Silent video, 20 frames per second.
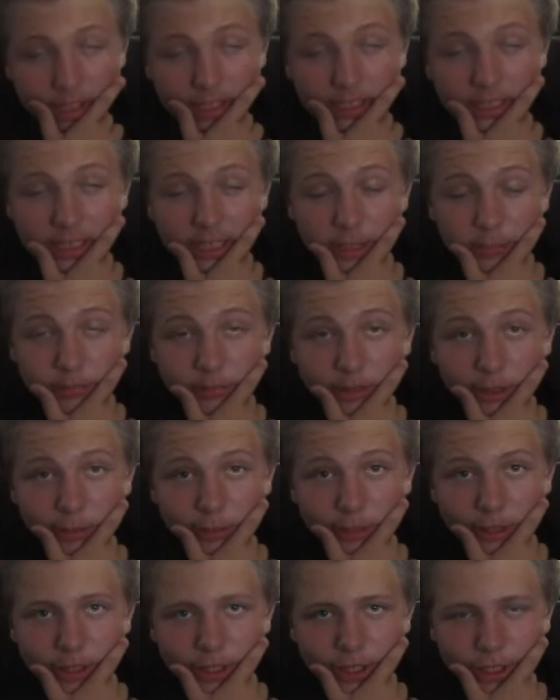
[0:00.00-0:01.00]
Tip
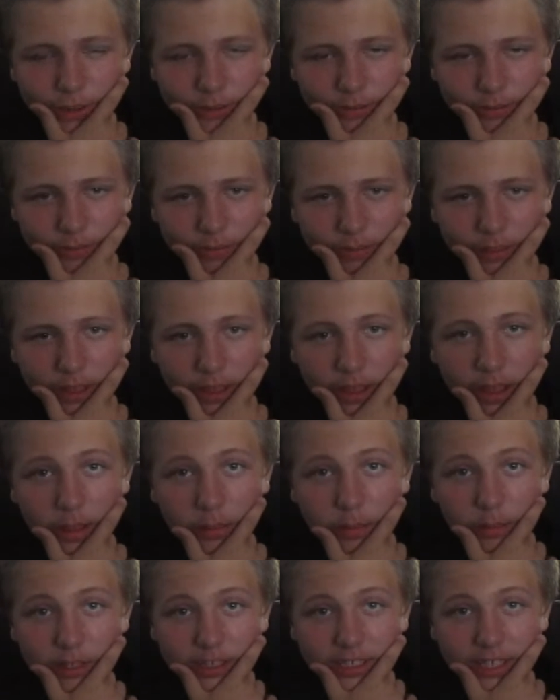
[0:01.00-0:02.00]
number 2,
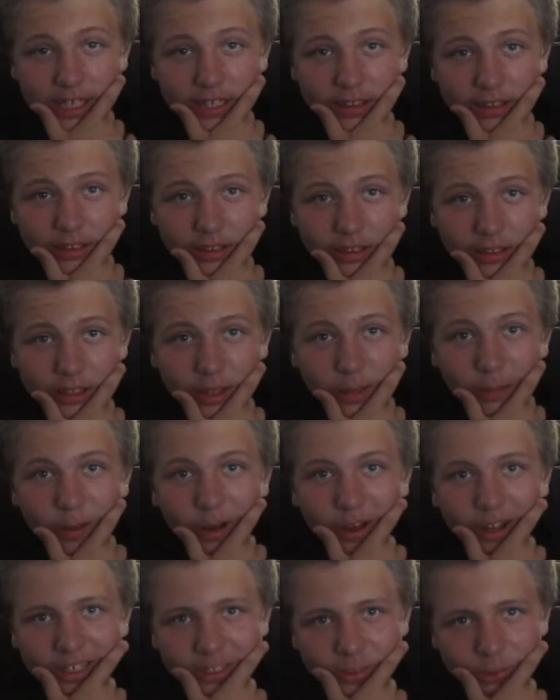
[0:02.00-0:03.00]
pretend the
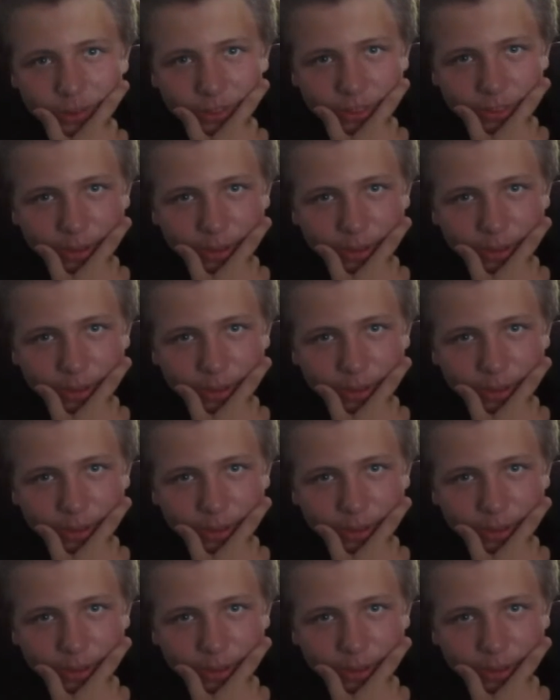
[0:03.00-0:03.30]
box with